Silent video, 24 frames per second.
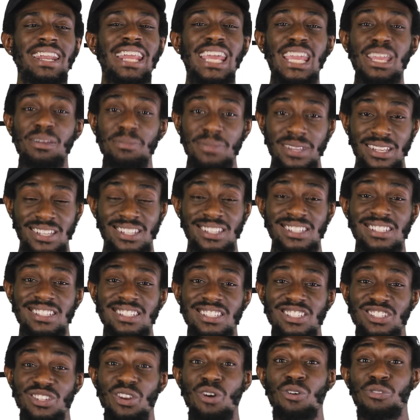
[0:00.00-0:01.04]
name
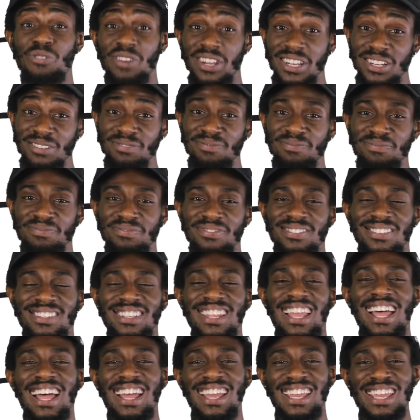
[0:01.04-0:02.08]
is Nove.
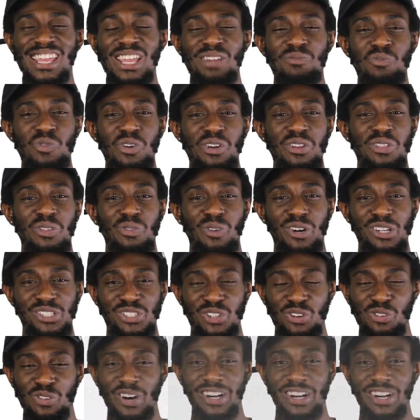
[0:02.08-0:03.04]
I am with Redstone